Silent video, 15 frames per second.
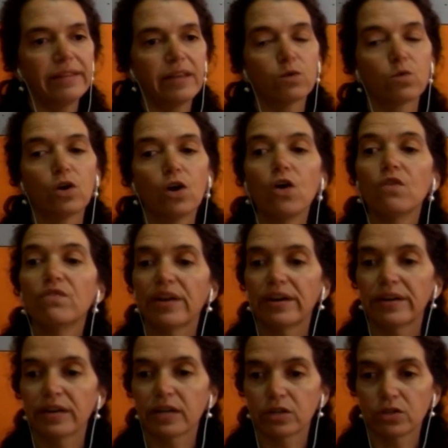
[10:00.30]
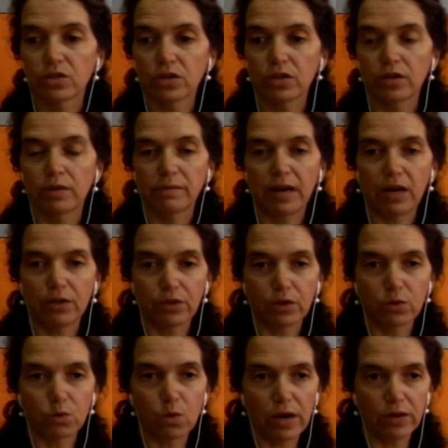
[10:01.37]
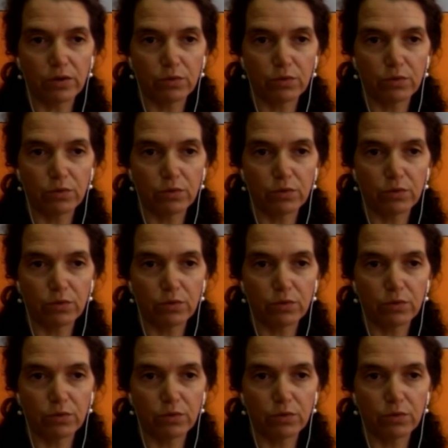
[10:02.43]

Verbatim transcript: they were all very concerned about their water